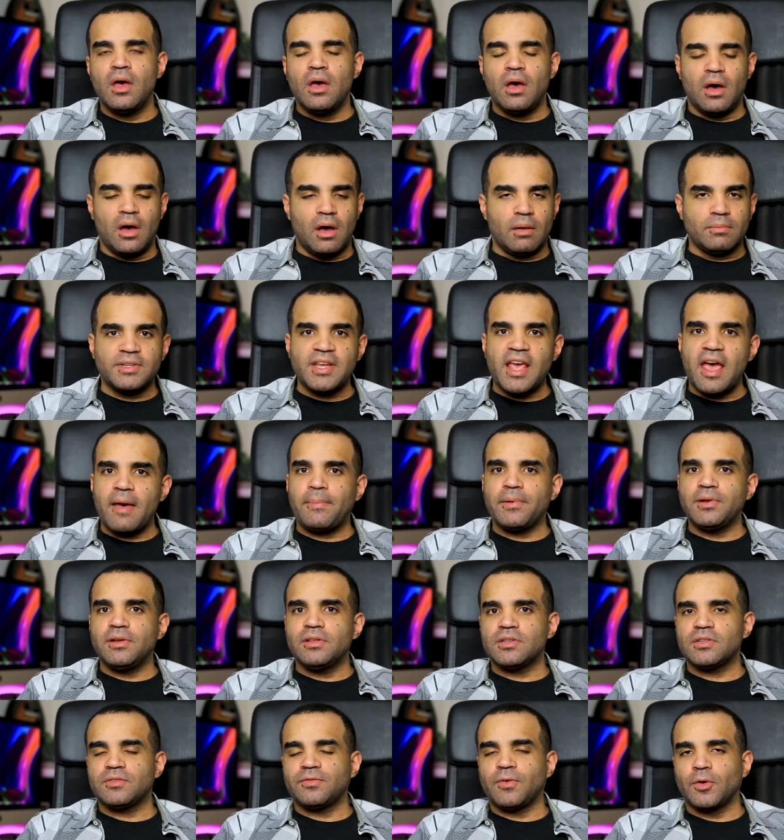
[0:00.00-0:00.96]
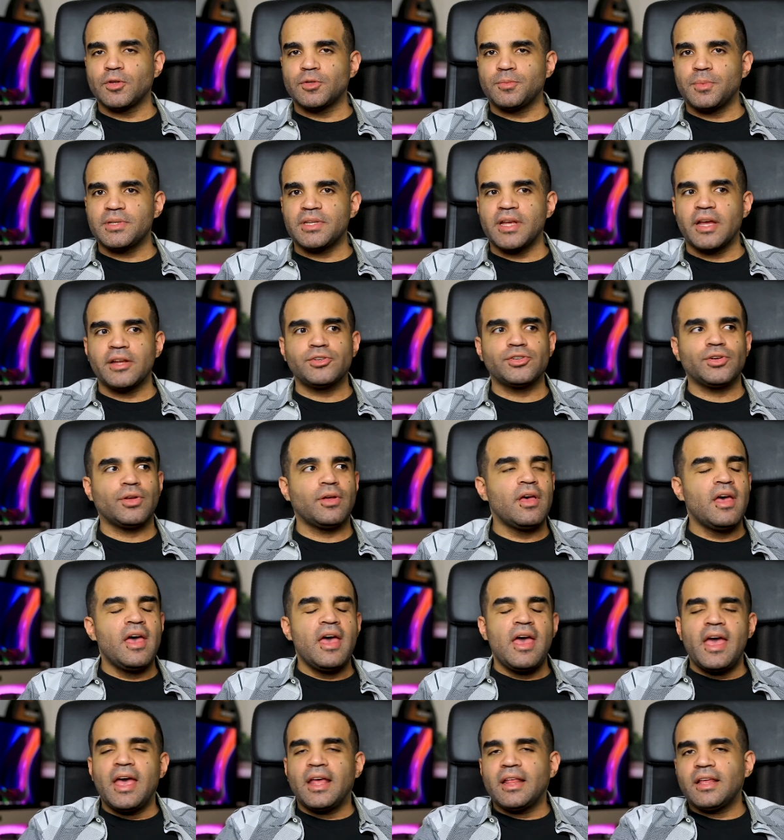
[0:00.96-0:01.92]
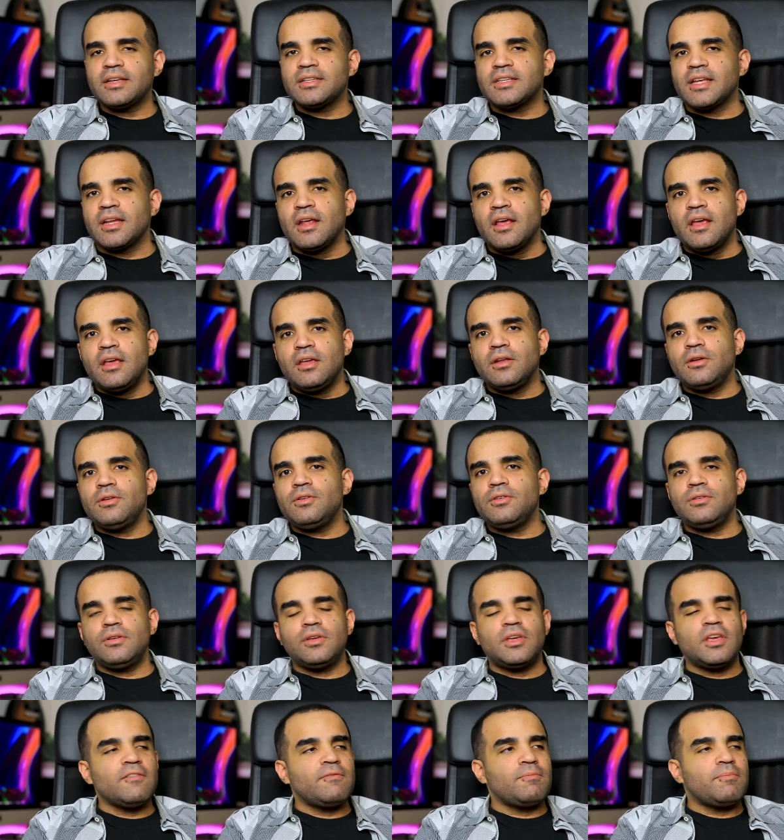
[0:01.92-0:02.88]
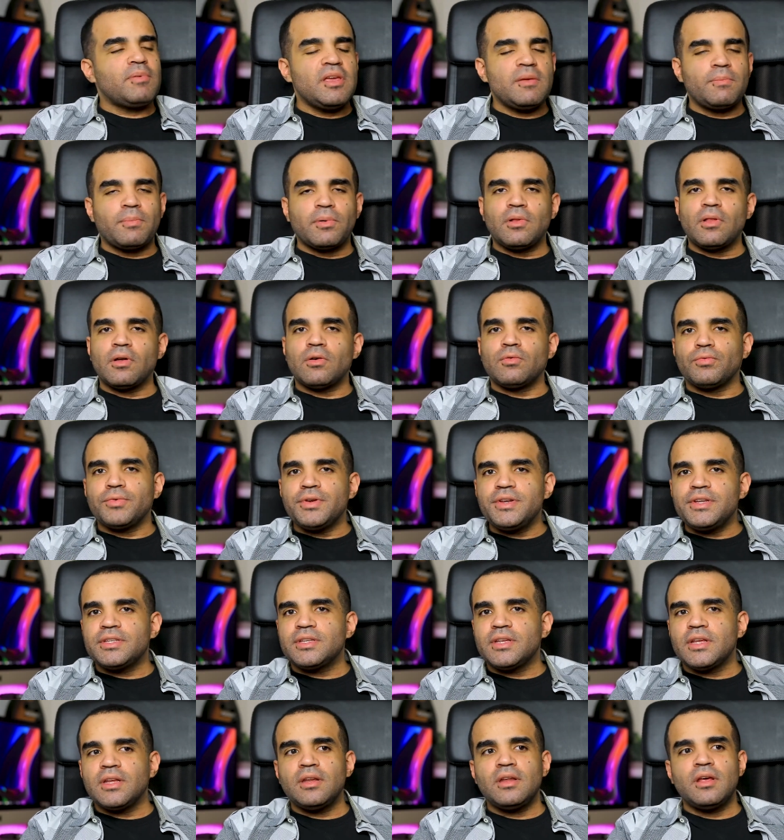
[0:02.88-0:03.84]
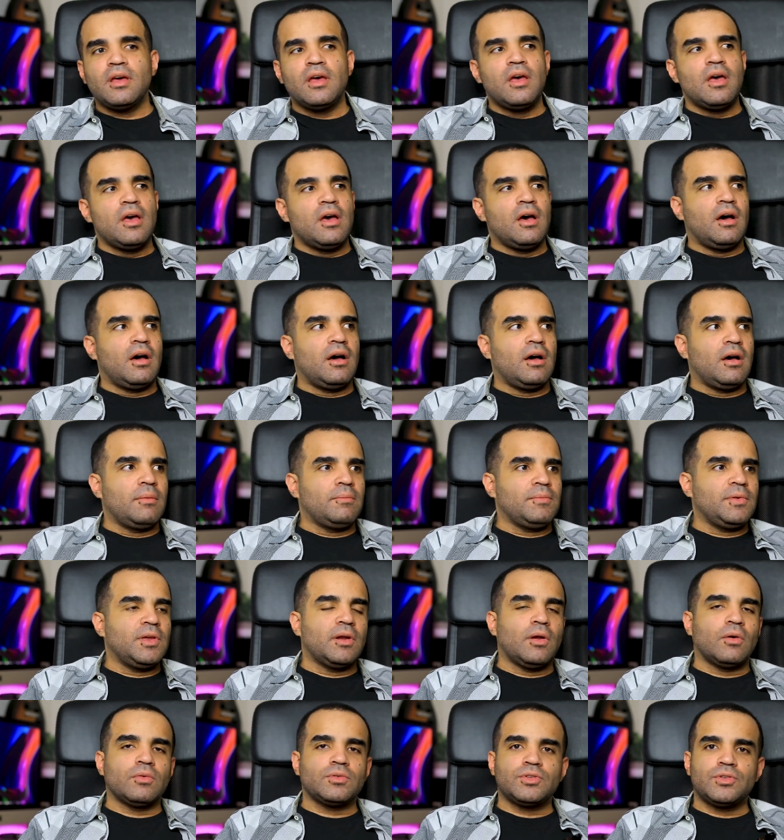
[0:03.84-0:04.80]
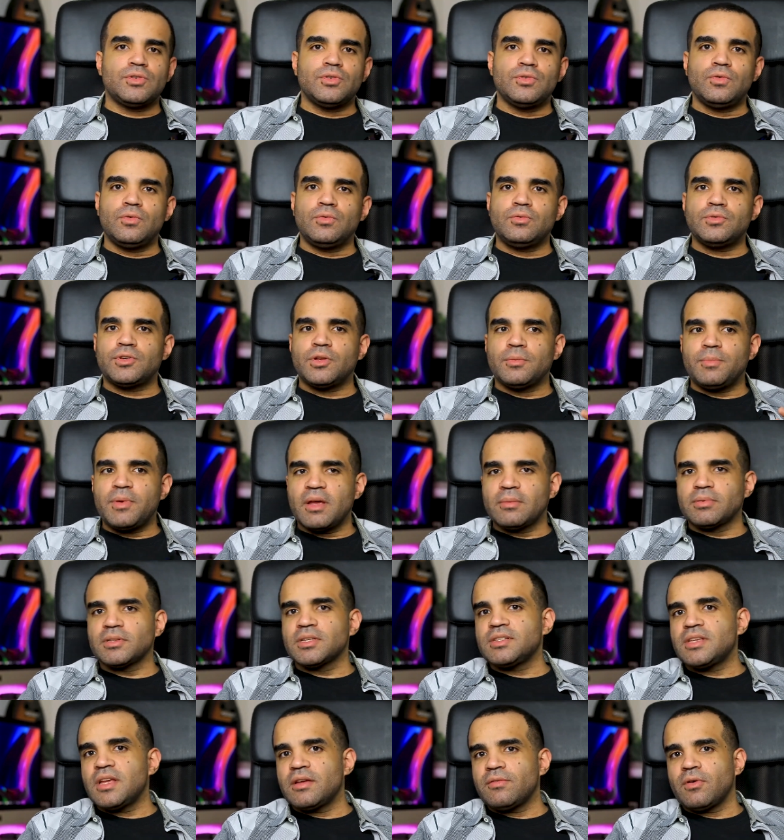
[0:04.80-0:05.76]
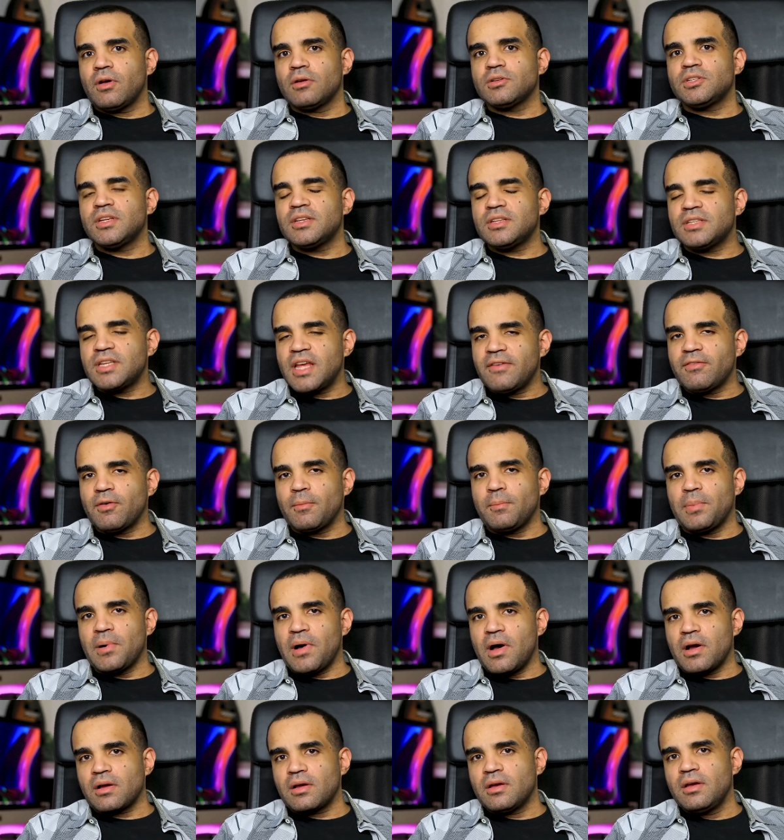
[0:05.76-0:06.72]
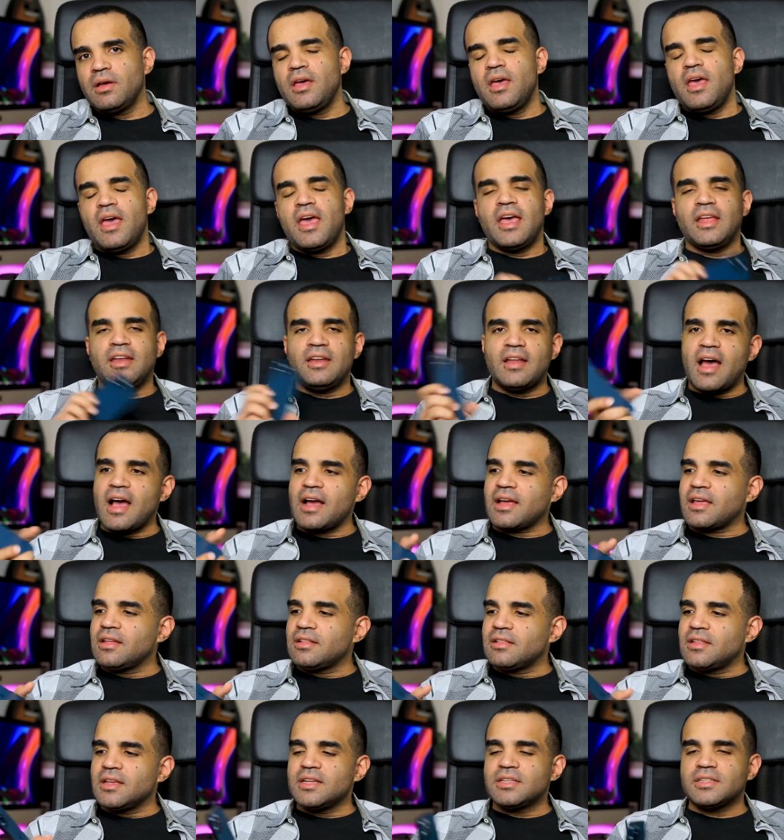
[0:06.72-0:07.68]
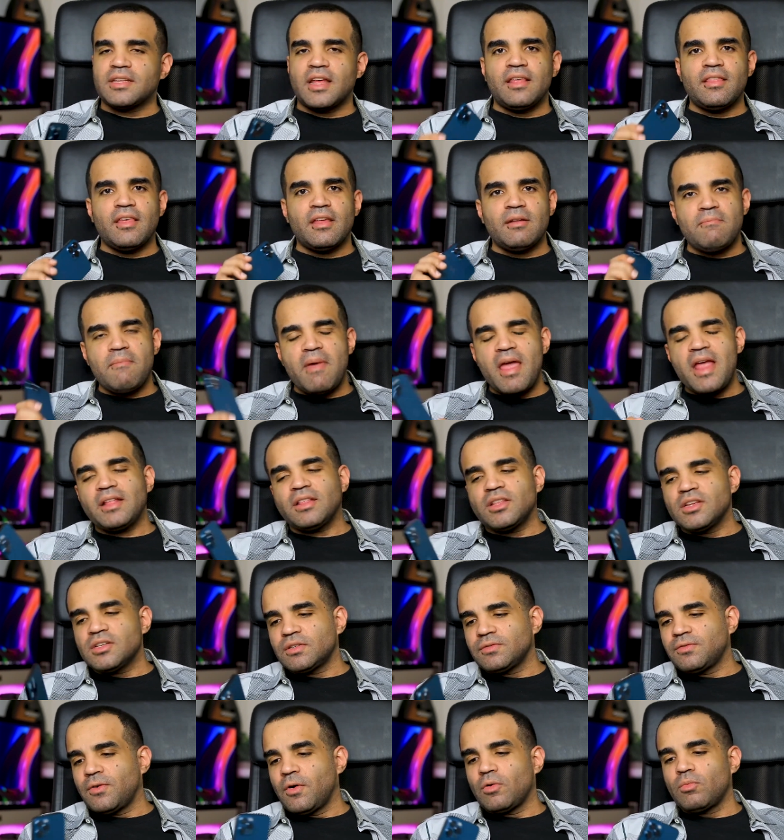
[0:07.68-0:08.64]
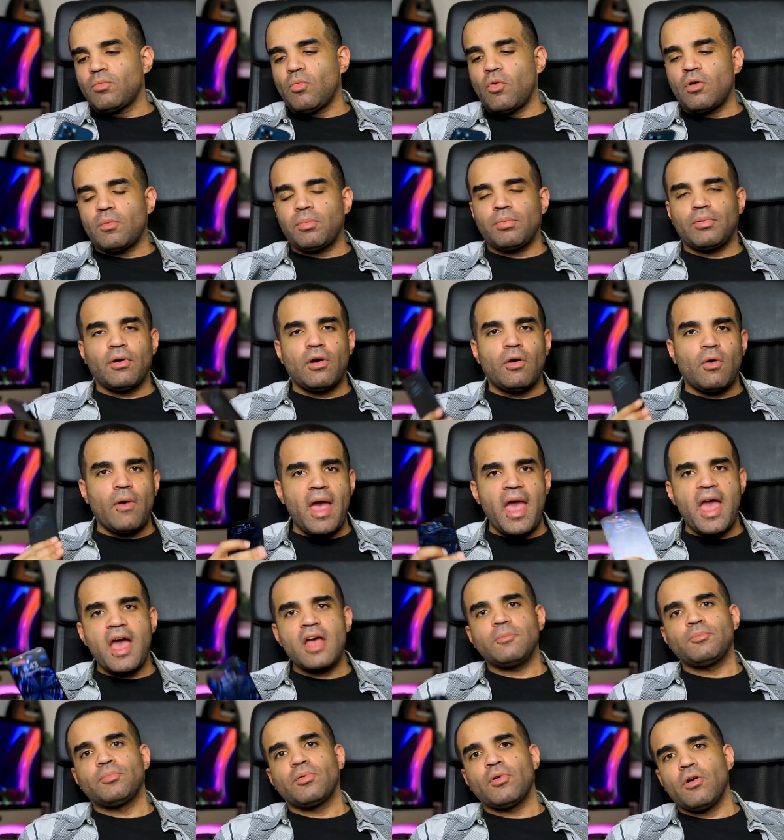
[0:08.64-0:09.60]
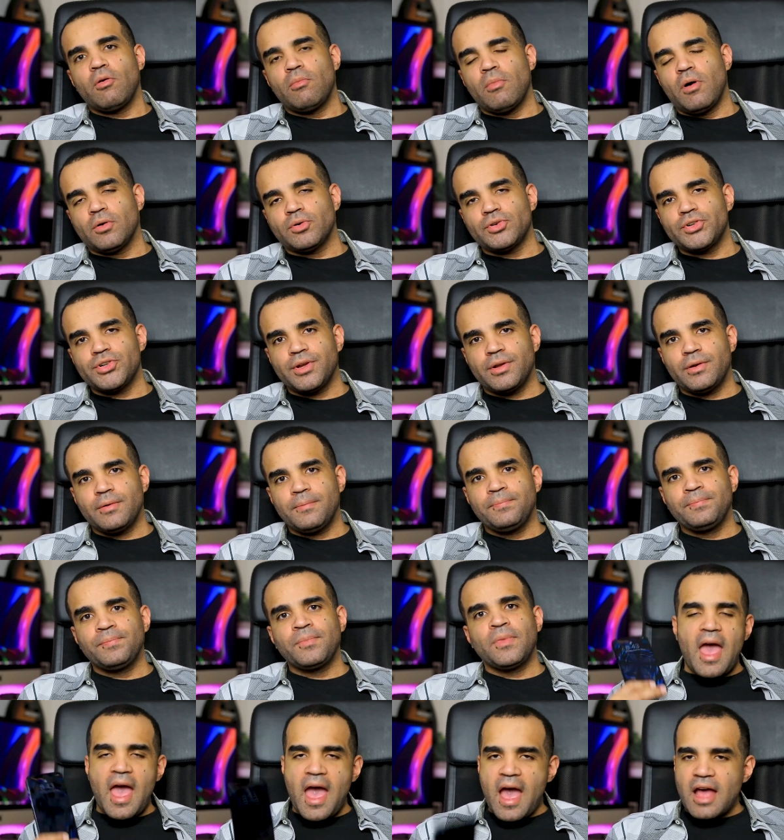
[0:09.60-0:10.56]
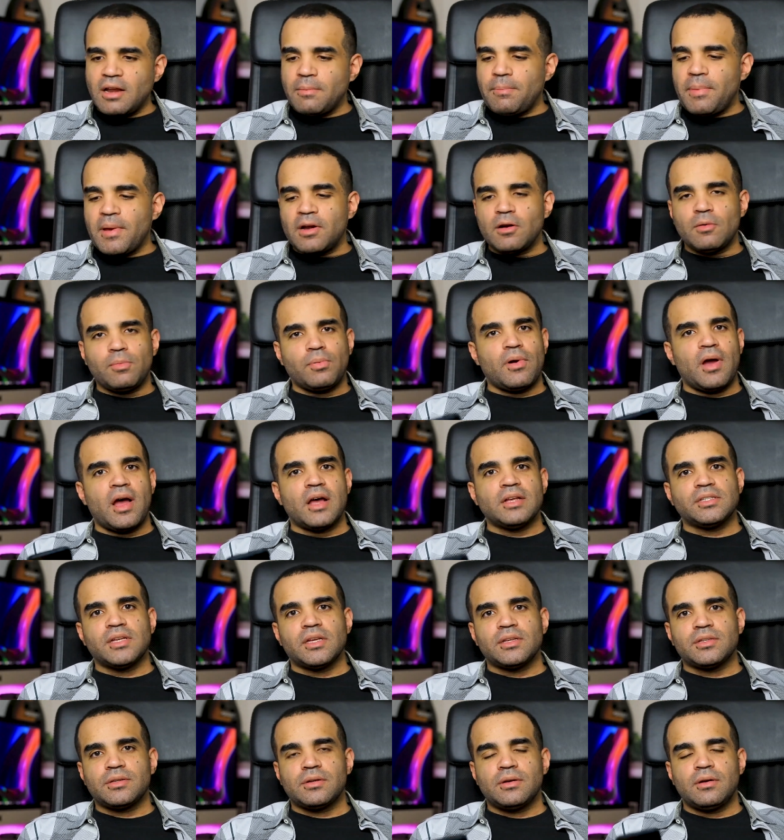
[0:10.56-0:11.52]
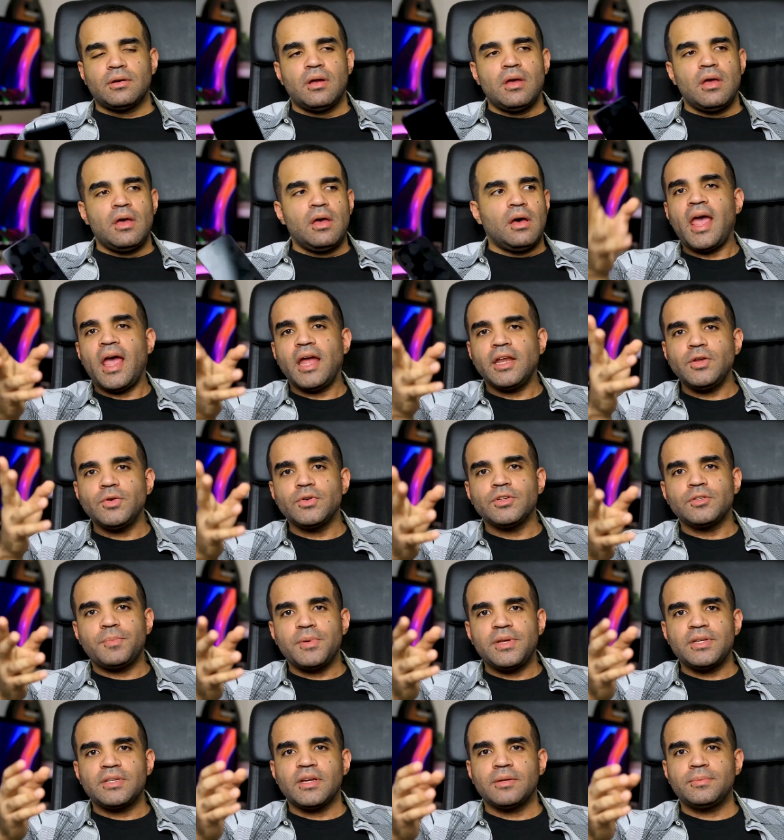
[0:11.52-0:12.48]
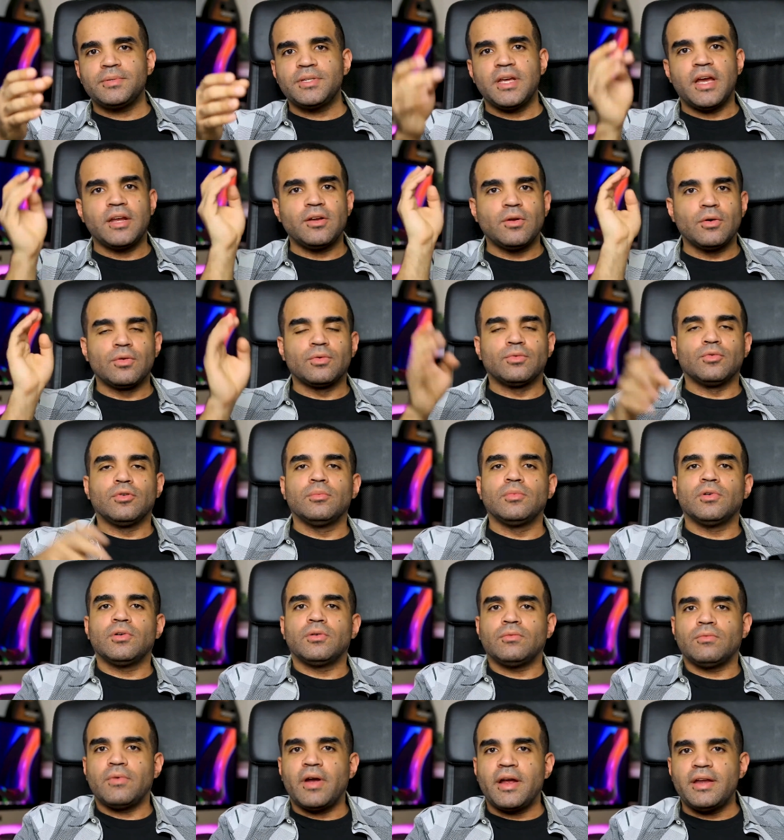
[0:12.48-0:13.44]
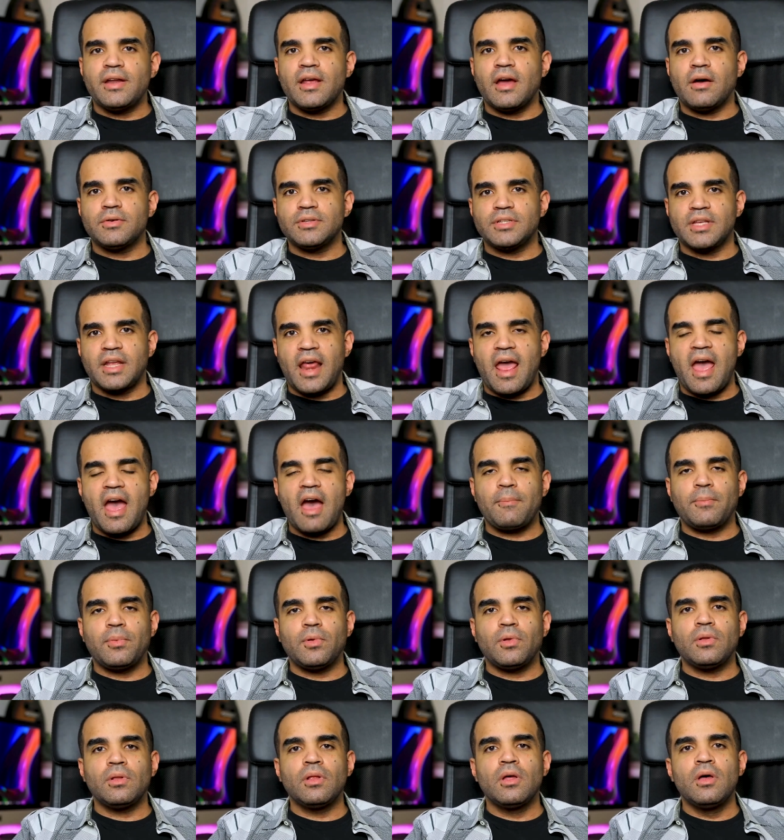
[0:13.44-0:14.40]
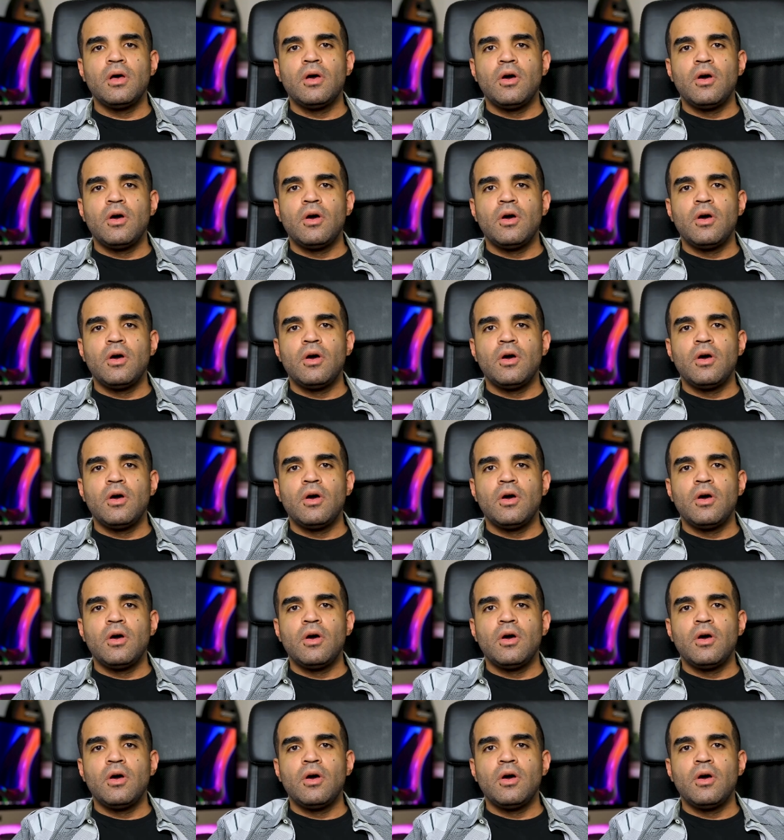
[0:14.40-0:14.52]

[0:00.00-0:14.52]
this phone's potential. And like I said, you give people a reason, to be able to save a buck and not get this, and then make this phone more Pro. Add ProMotion, add a better processor, add USB Type-C. I know the rumor right now is that Apple